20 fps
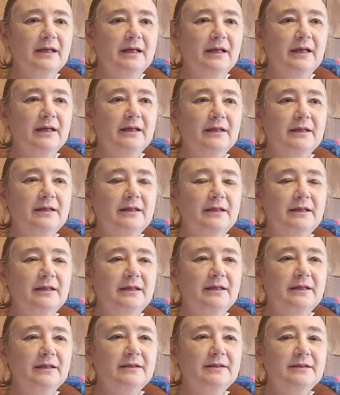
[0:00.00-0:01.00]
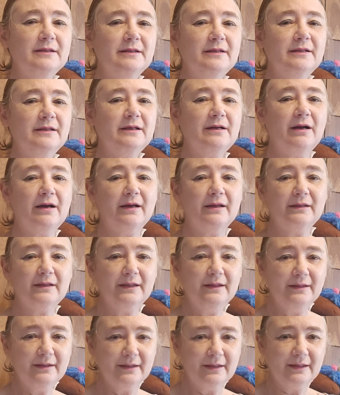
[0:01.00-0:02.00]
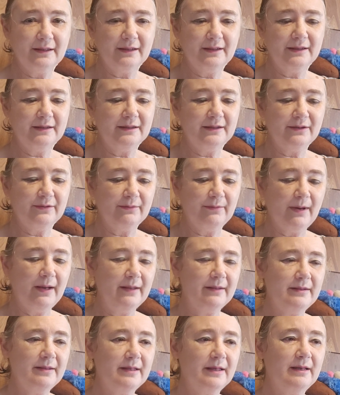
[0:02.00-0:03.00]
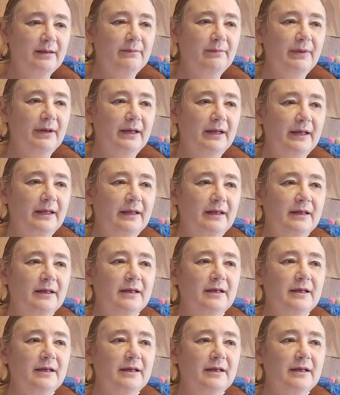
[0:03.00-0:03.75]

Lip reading: And he did the godly thing, he did the right thing by